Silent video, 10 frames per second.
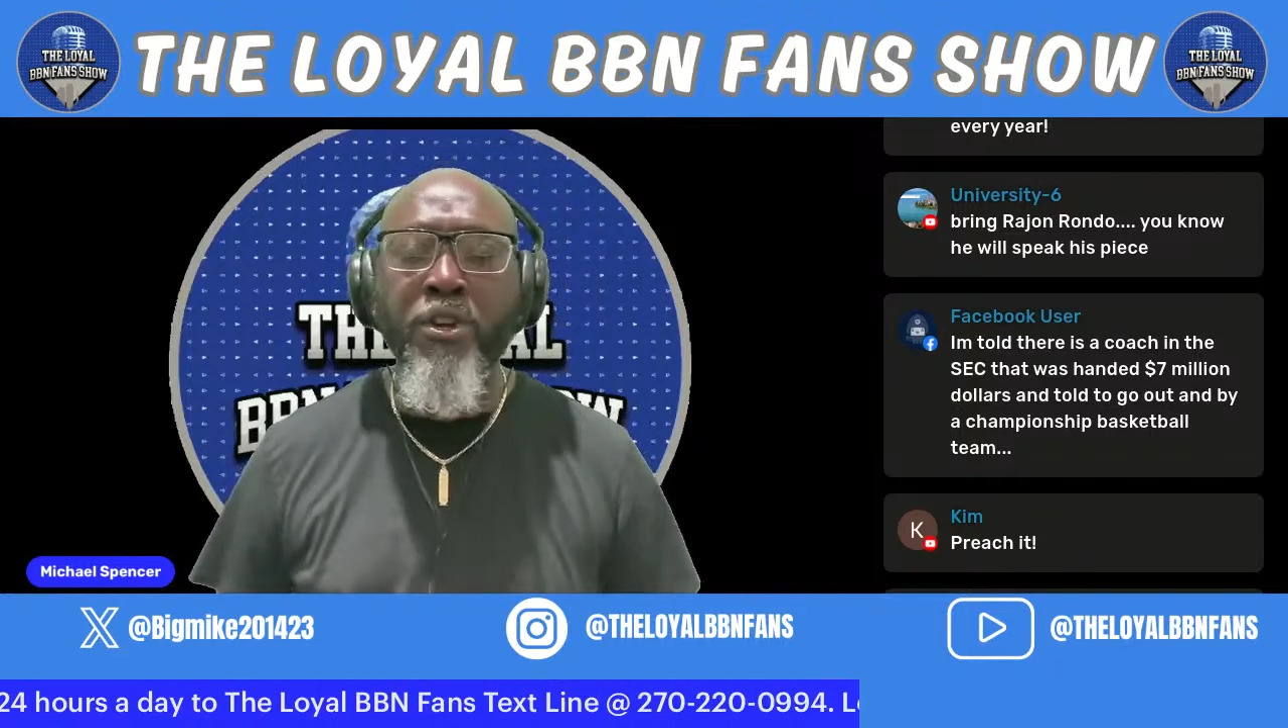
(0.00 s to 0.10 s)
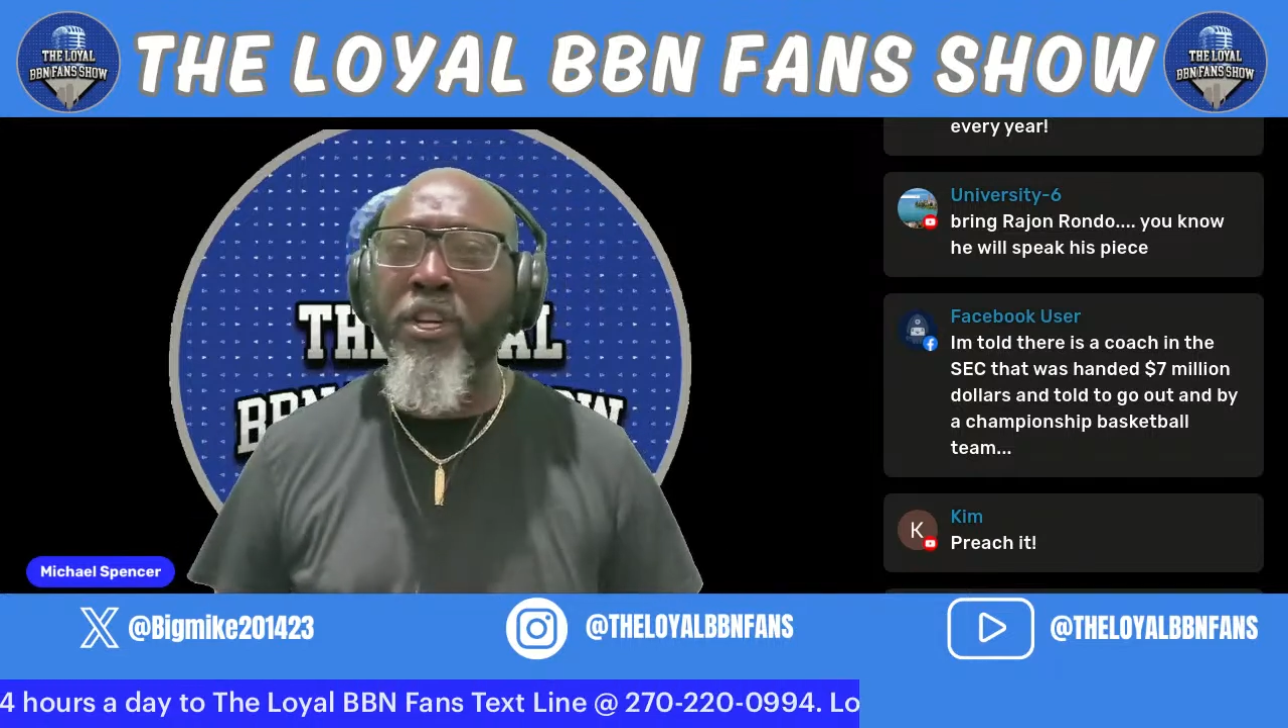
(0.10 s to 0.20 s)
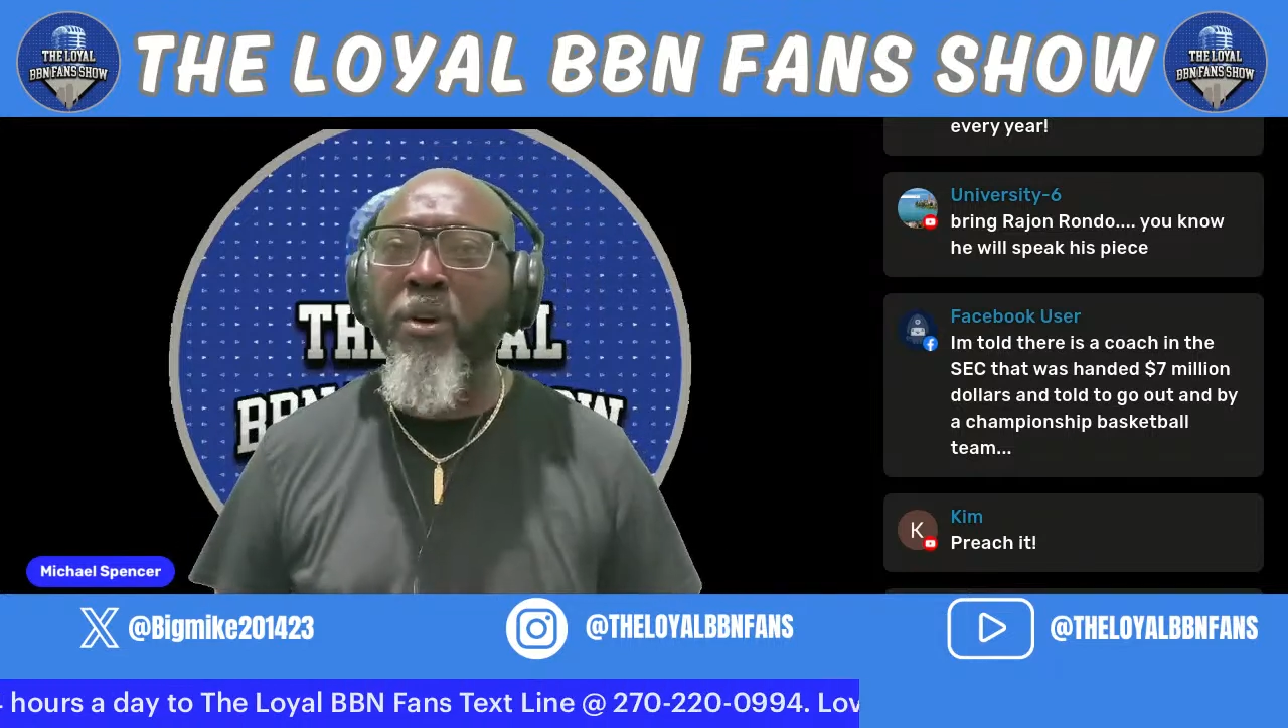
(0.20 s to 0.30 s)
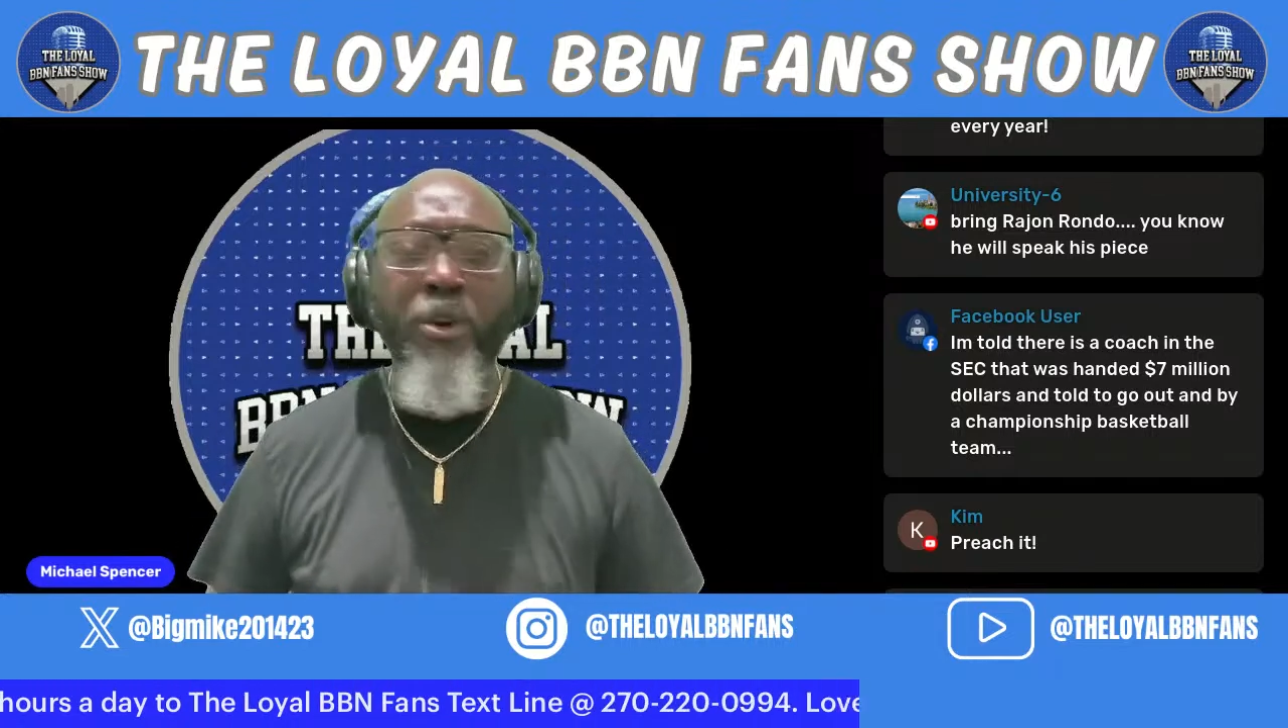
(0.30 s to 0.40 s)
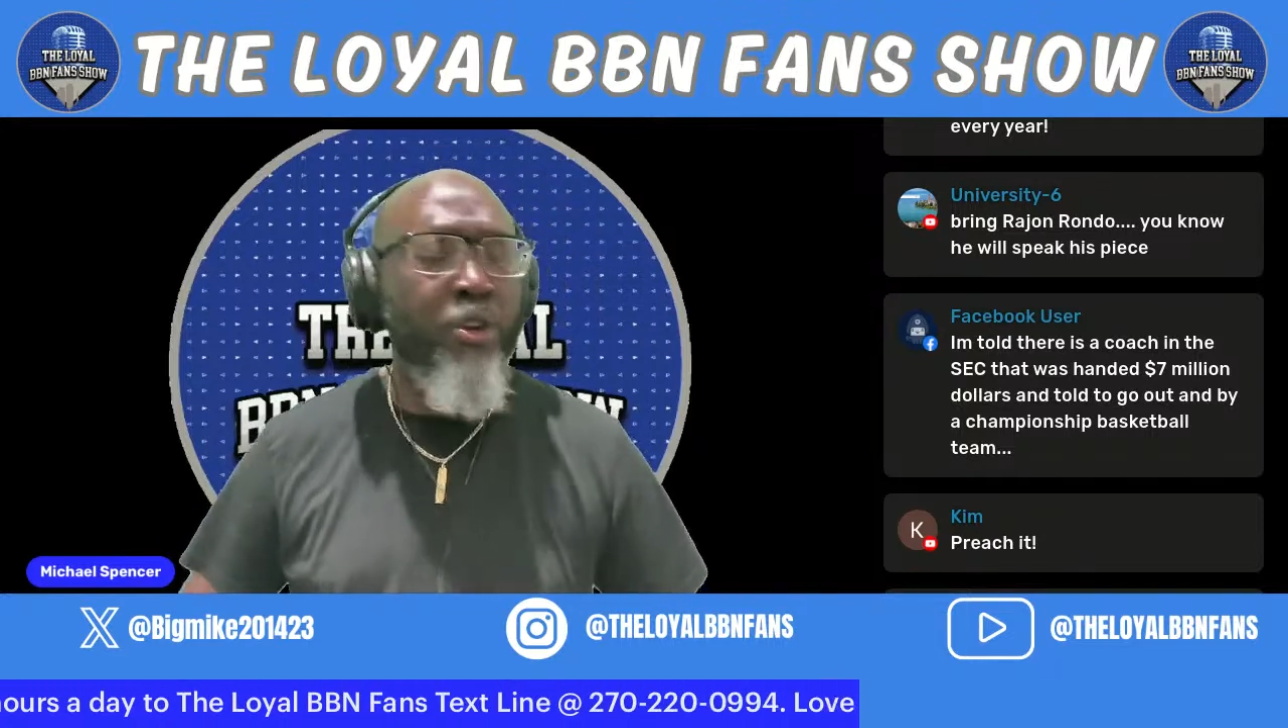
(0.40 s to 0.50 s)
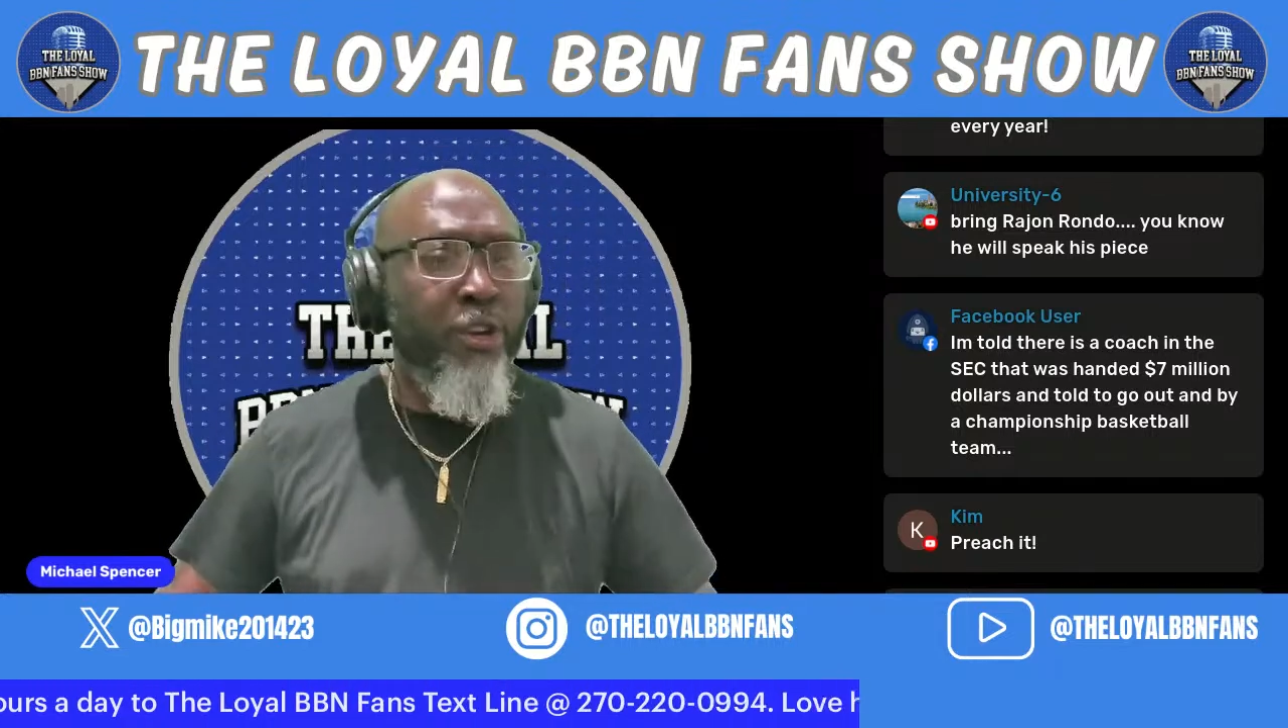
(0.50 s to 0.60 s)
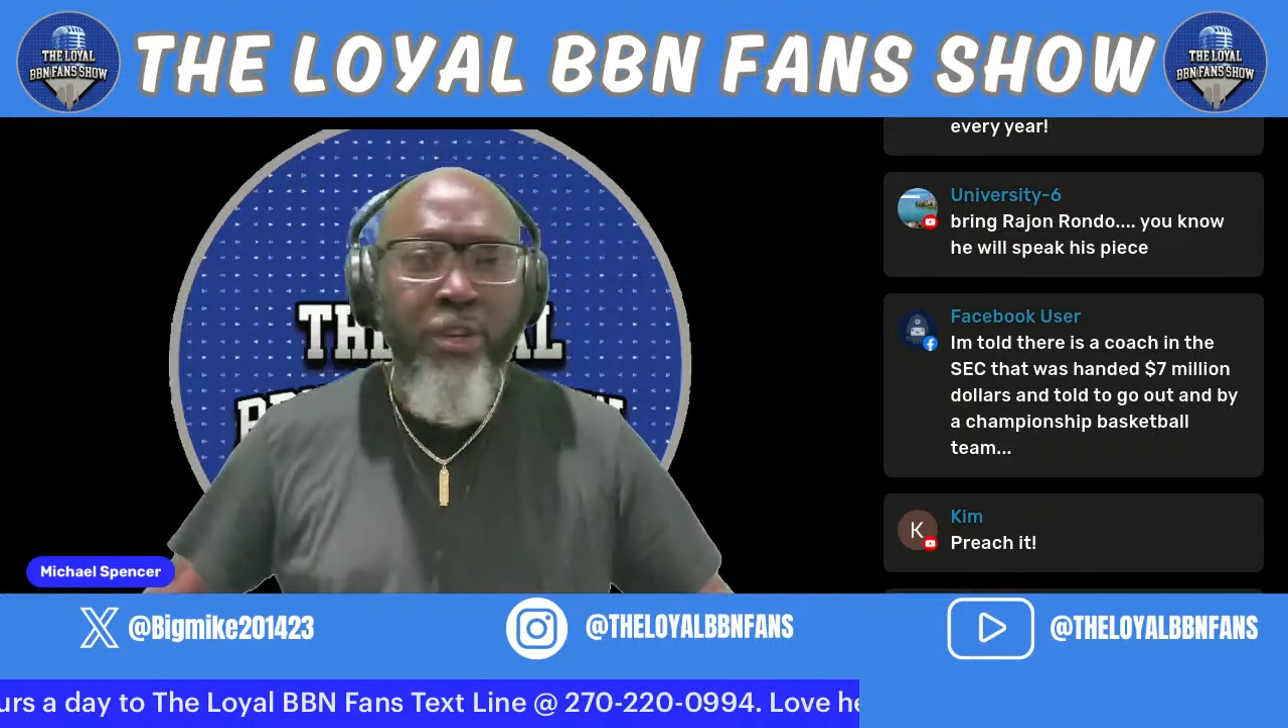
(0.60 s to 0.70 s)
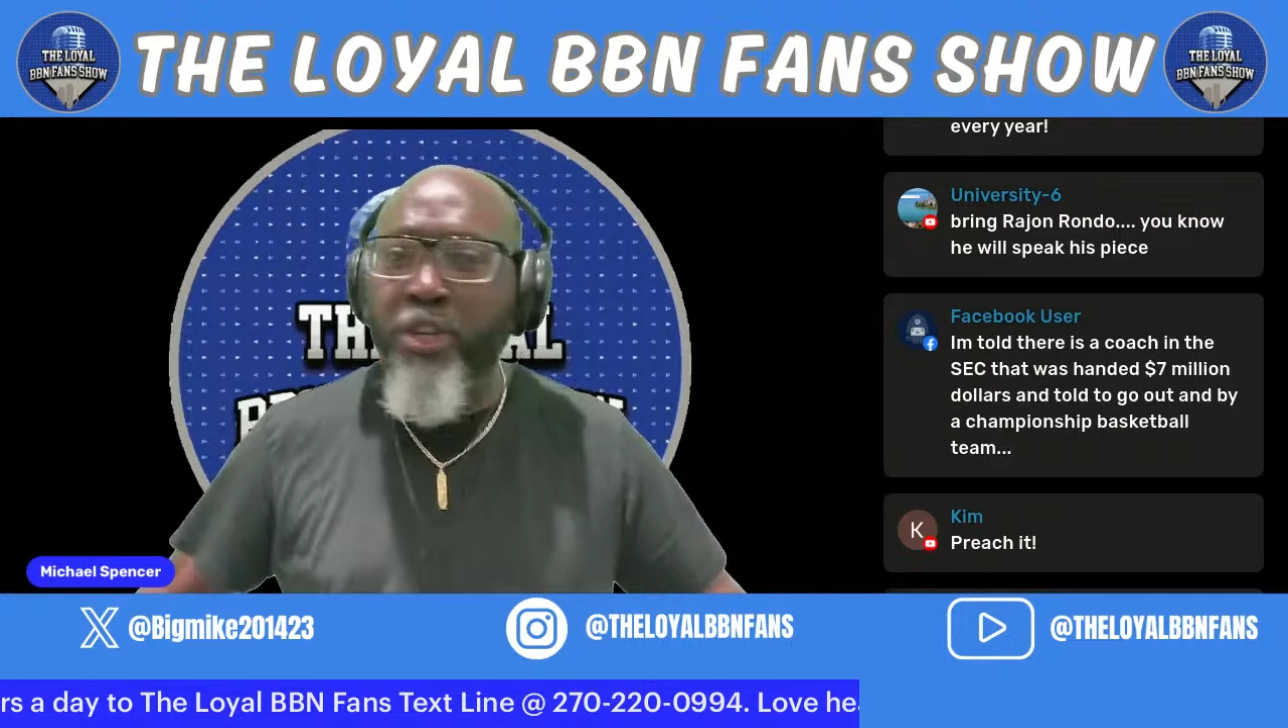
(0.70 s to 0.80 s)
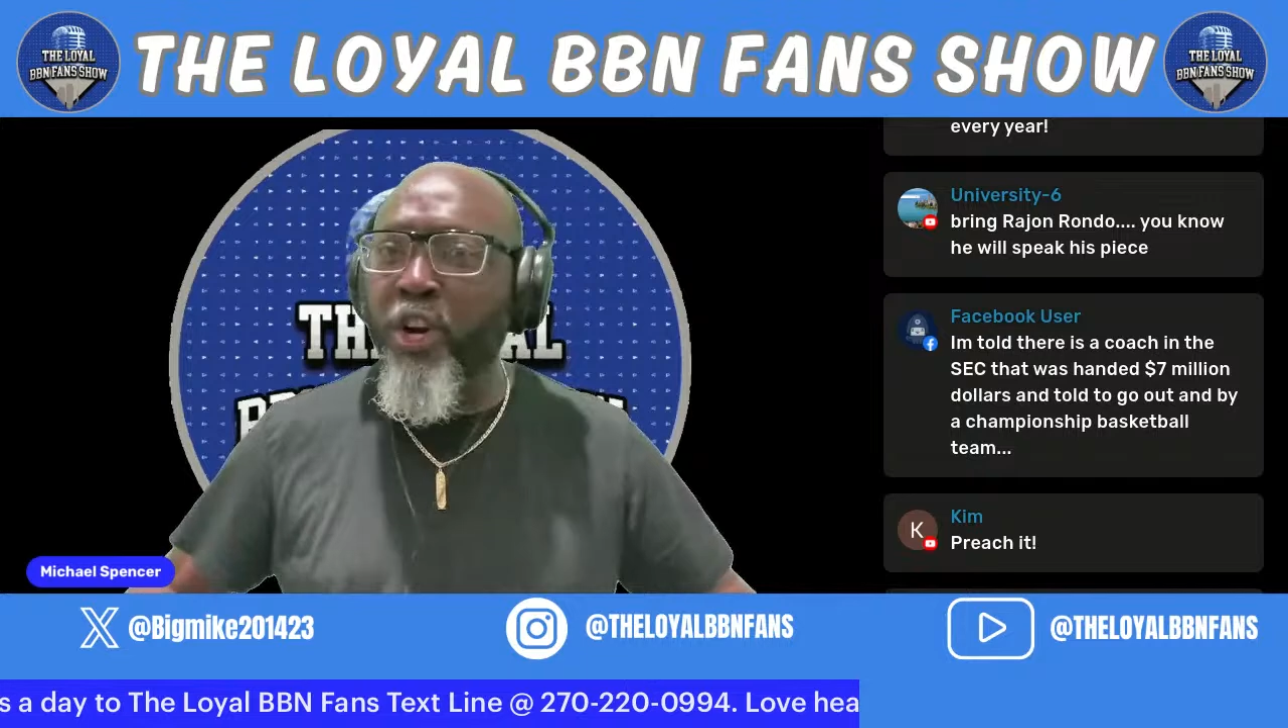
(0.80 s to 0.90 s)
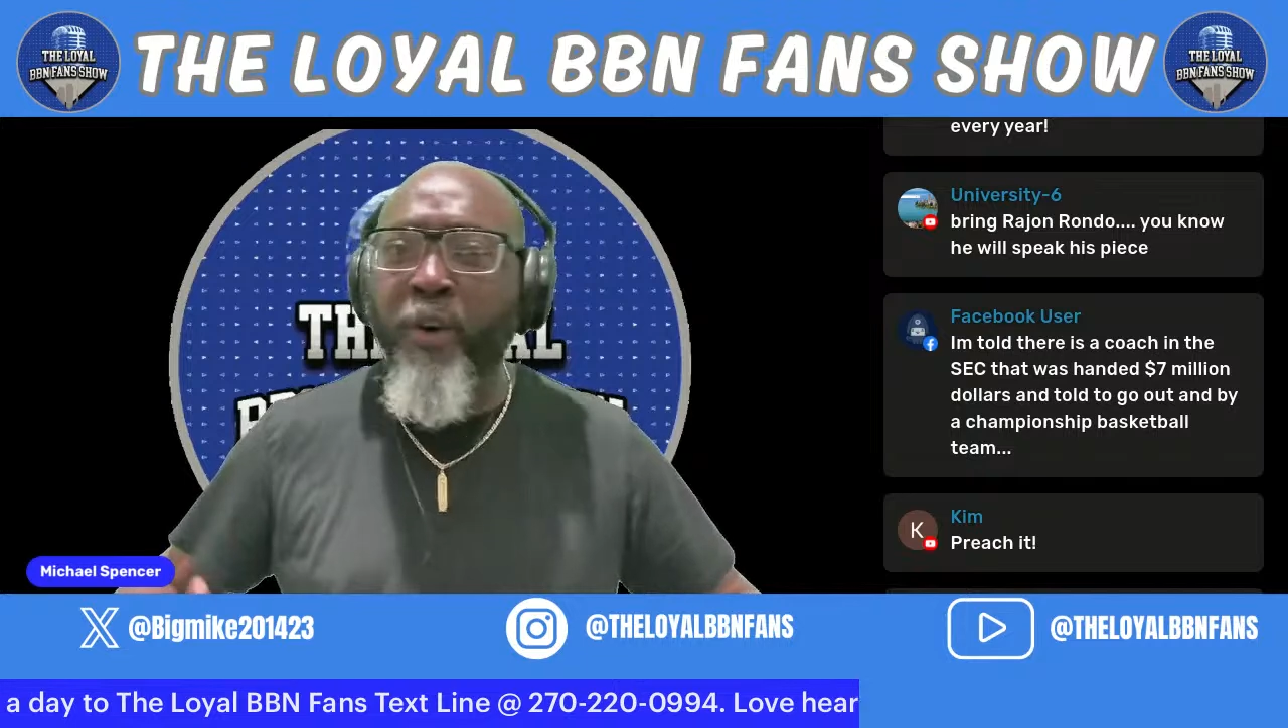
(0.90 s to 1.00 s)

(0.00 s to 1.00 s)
You know, you